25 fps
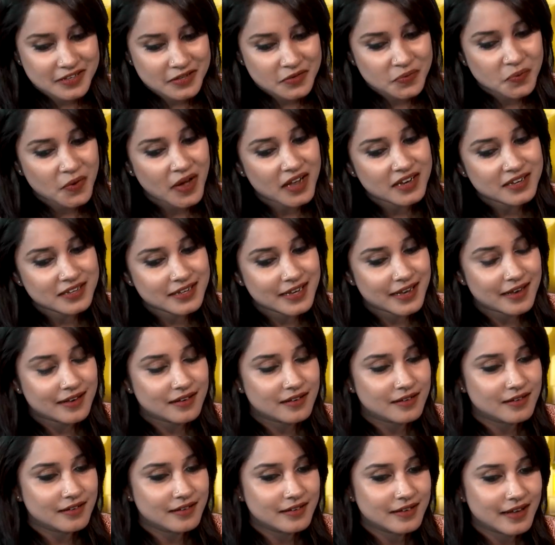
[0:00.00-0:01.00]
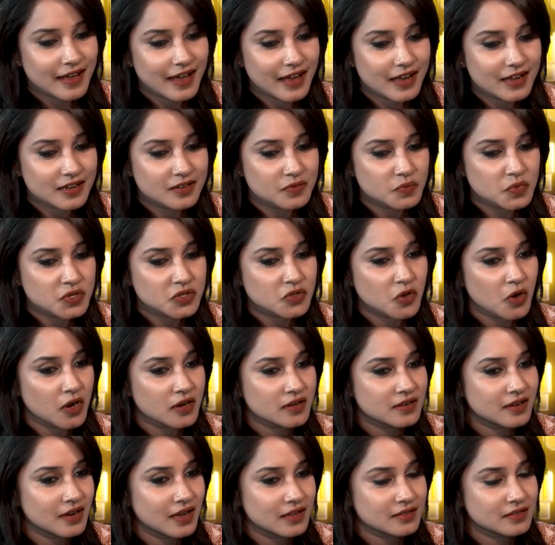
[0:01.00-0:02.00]
one tailor, and we
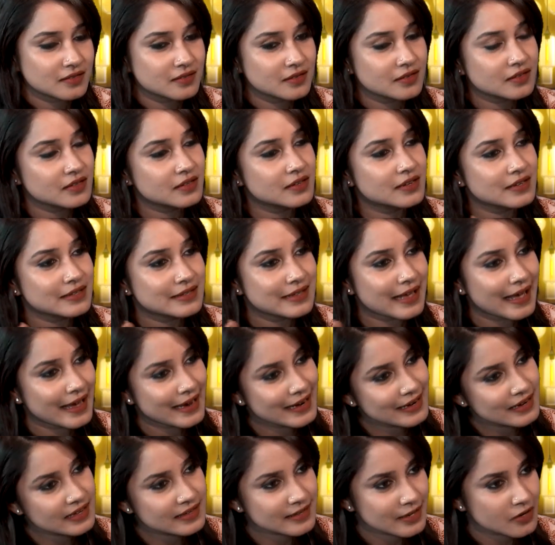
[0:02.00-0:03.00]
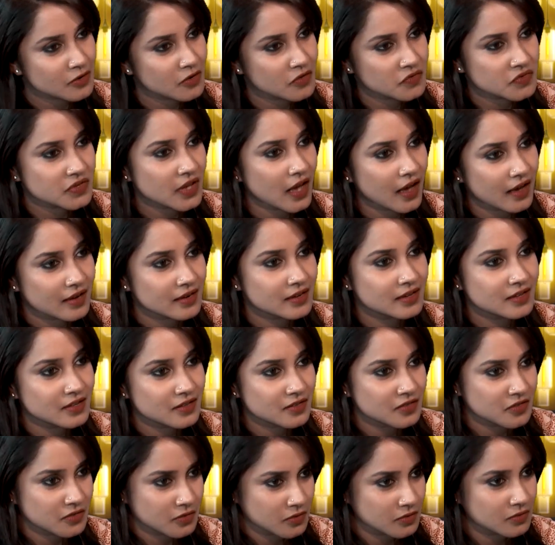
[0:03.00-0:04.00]
thought, let's just design a set of
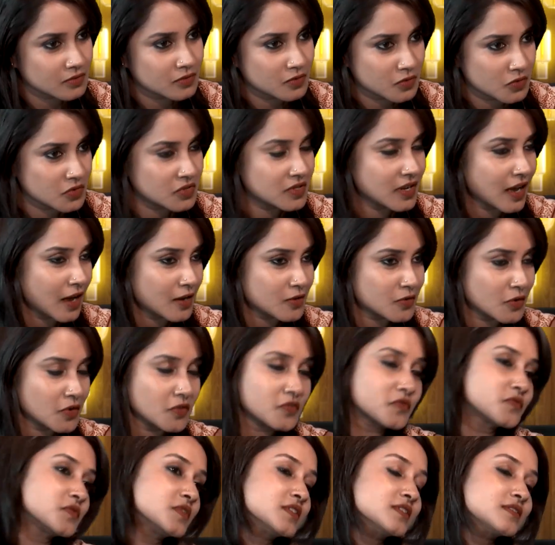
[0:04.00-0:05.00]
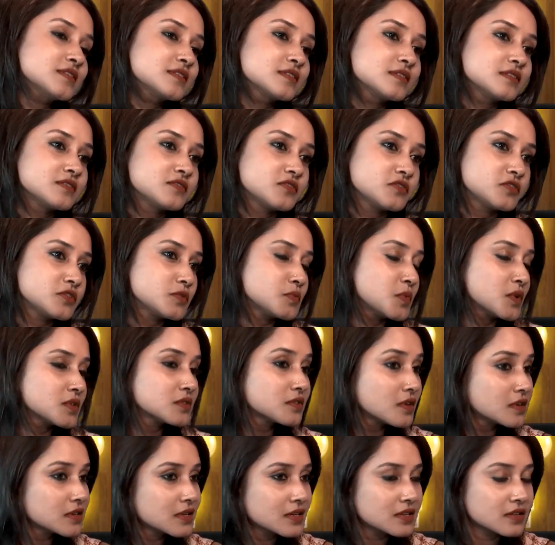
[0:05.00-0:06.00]
saris to start off with just about
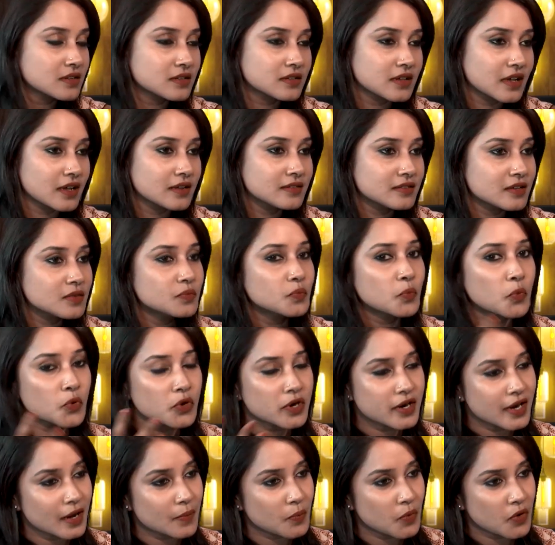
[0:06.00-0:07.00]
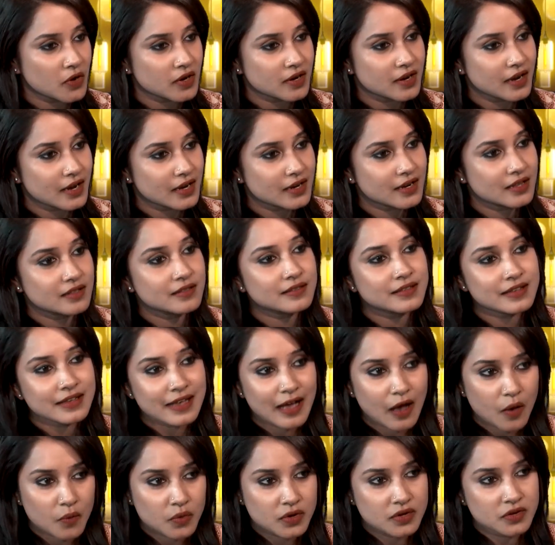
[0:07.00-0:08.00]
30 designs and put it up online and see
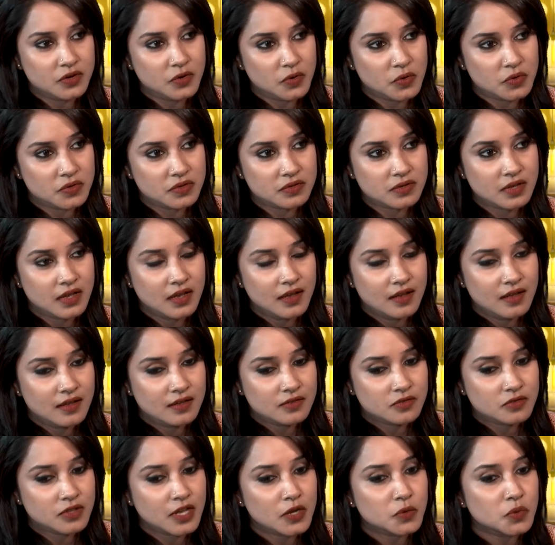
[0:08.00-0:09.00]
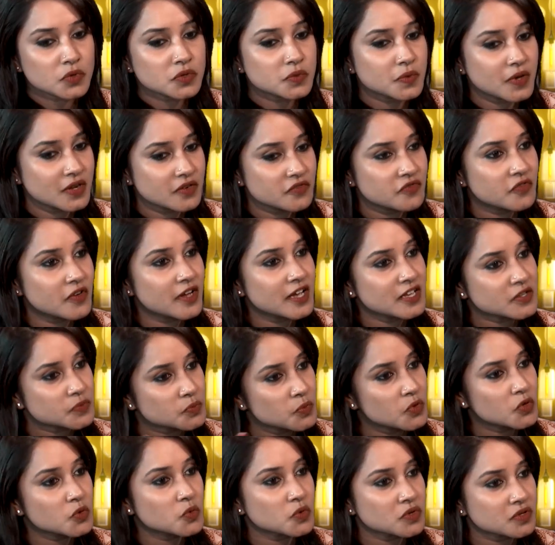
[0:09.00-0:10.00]
how it goes. Mm. So that was when
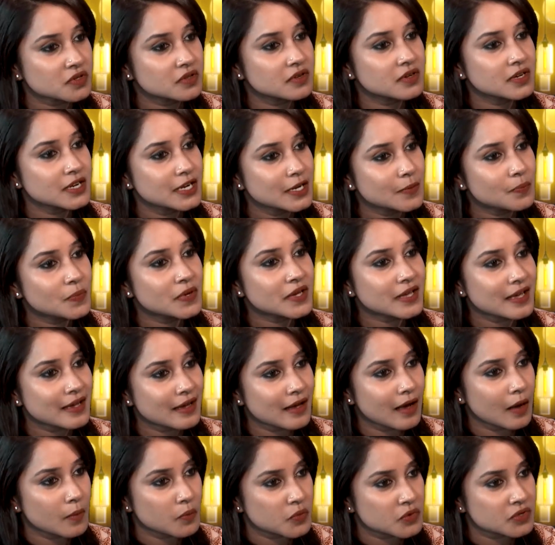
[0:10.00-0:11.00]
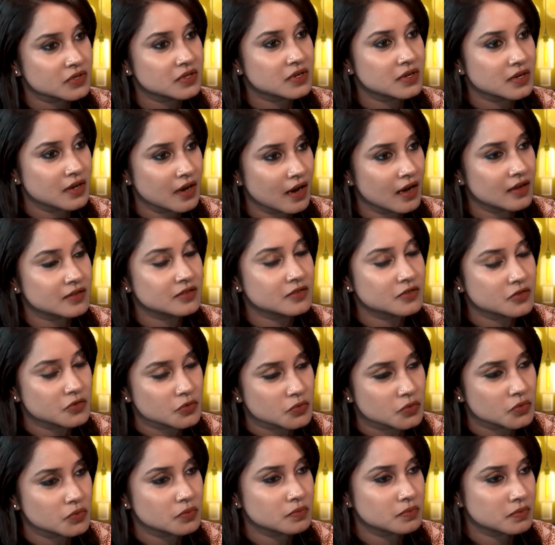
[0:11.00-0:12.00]
Facebook was really picking up with Absolutely. regards
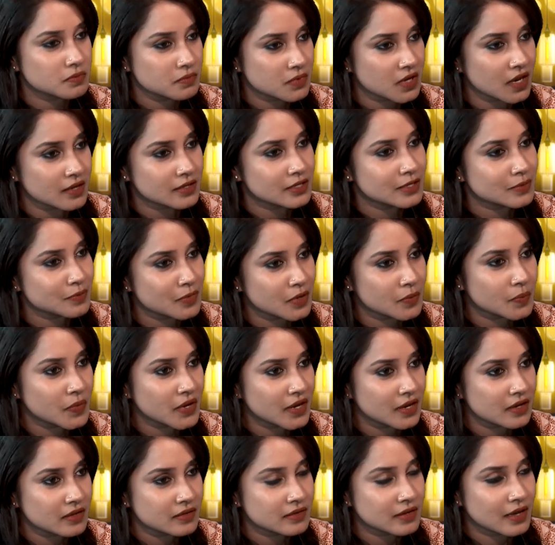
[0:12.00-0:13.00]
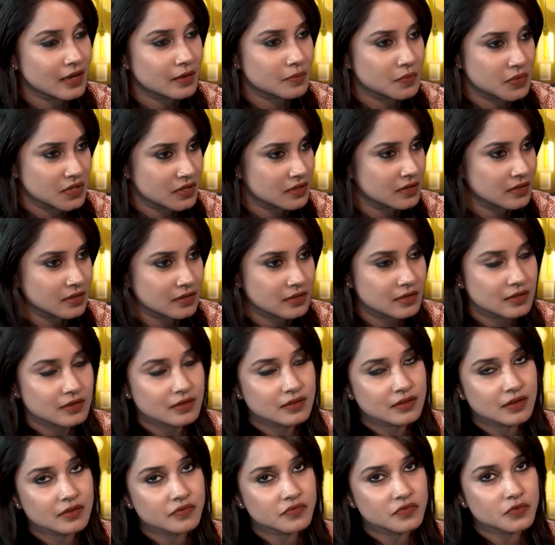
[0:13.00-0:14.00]
to customer base and business and
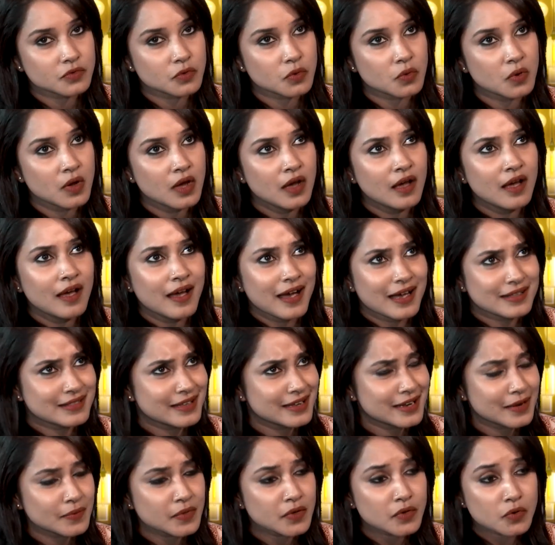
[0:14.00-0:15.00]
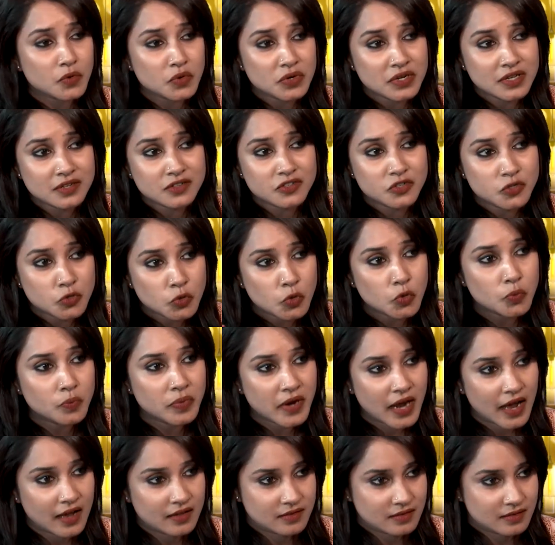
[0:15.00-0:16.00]
stuff. So at that time there were only two
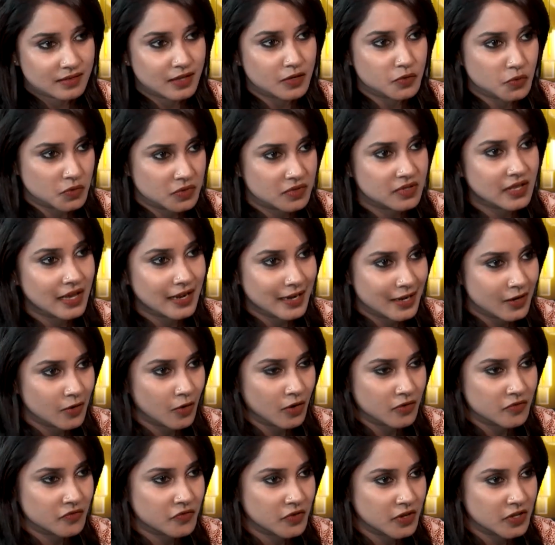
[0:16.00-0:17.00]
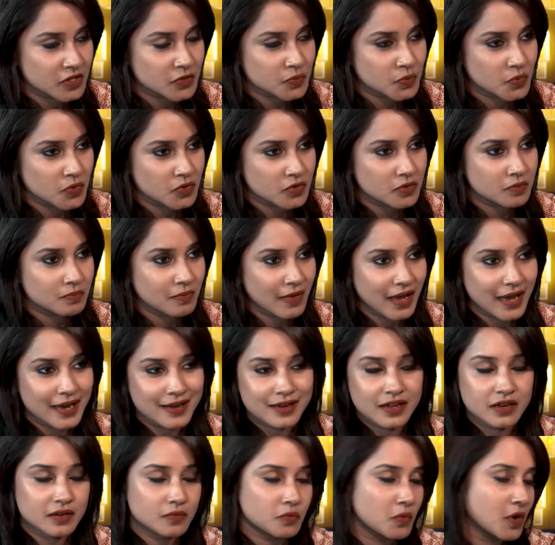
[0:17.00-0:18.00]
brands that was selling on Facebook,
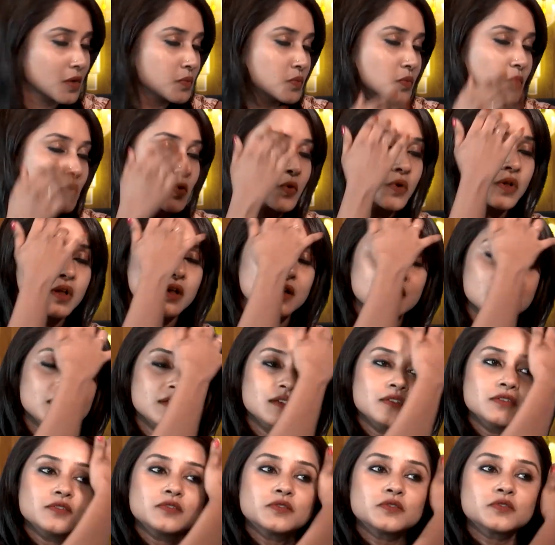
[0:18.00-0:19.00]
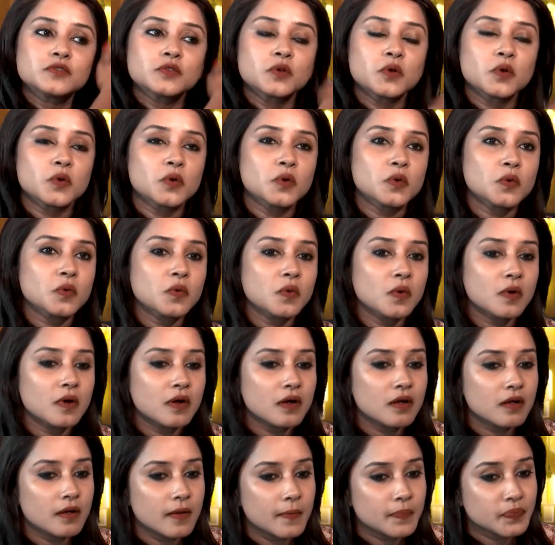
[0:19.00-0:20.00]
mine and one more. So
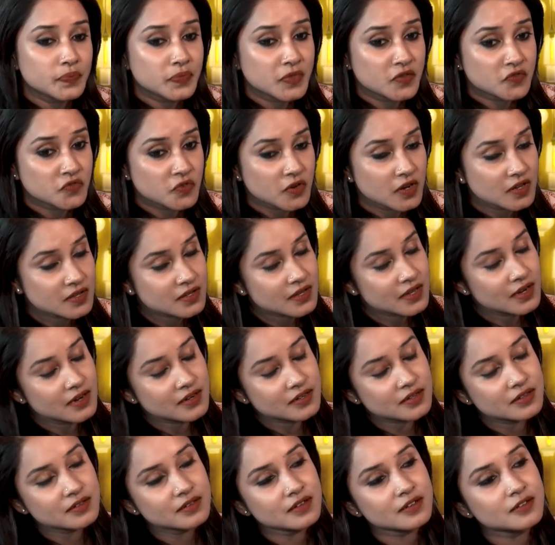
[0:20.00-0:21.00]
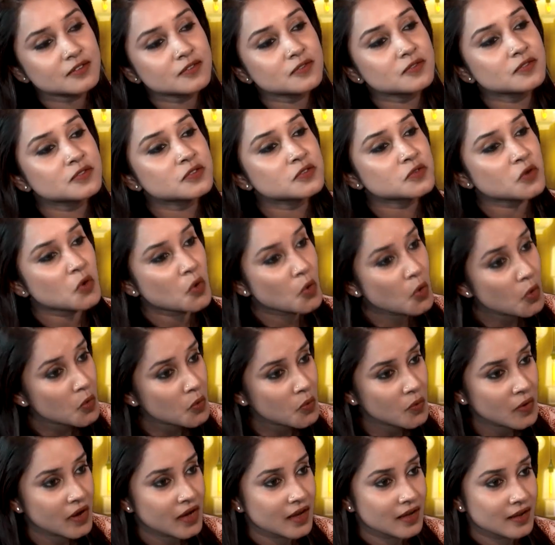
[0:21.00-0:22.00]
uh, the first collection did so
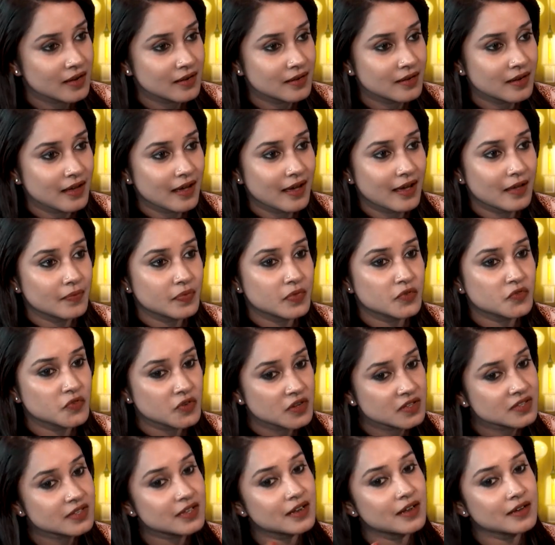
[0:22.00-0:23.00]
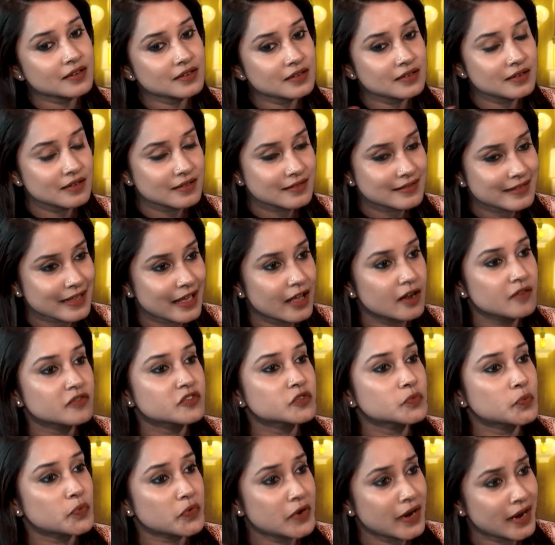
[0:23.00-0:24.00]
well and the first collection itself
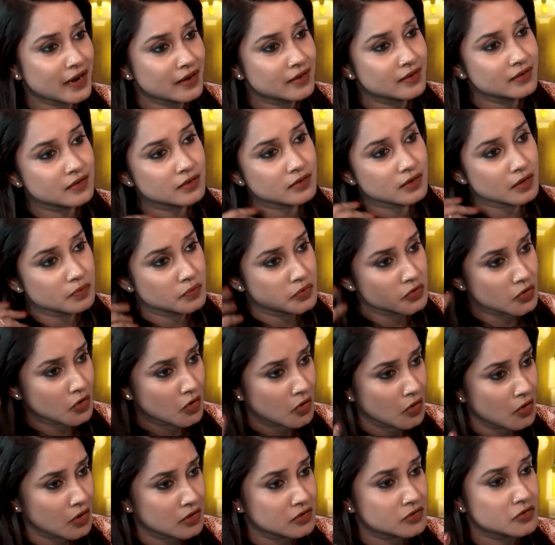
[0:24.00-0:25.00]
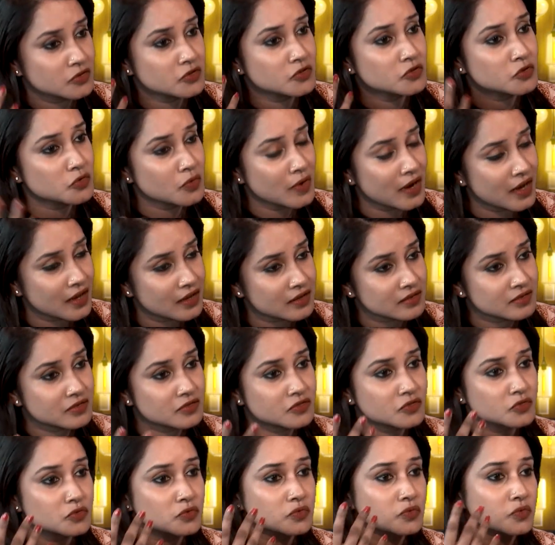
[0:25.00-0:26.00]
spread abroad to US
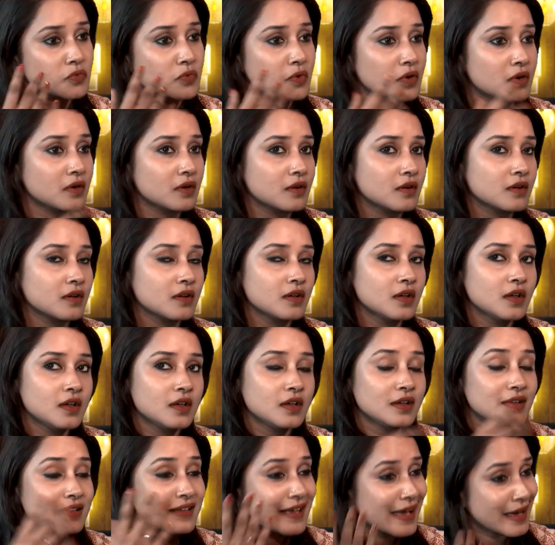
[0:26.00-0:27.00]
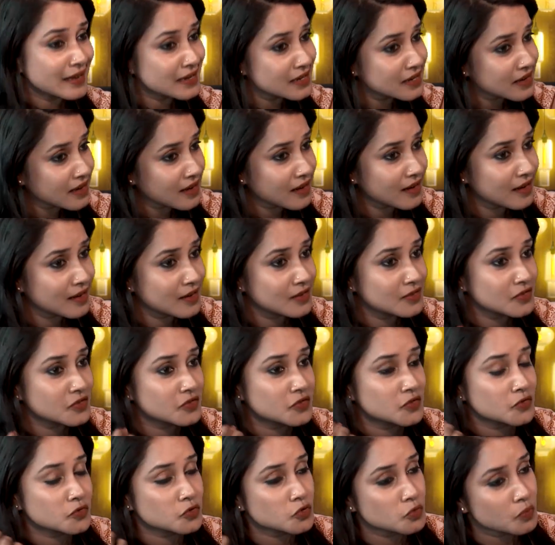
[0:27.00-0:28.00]
to uh, Canada
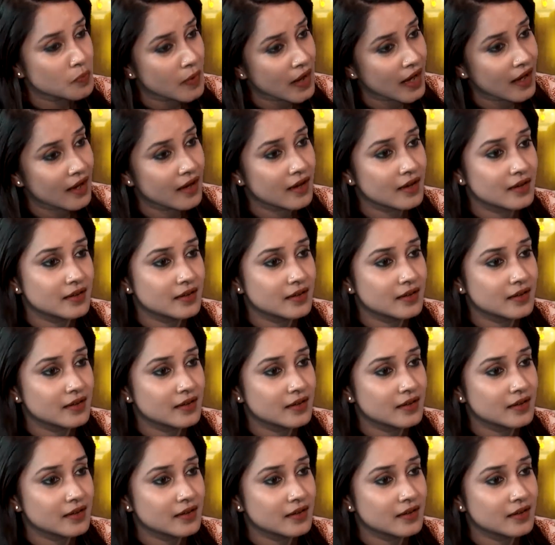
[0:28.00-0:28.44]
to Dubai.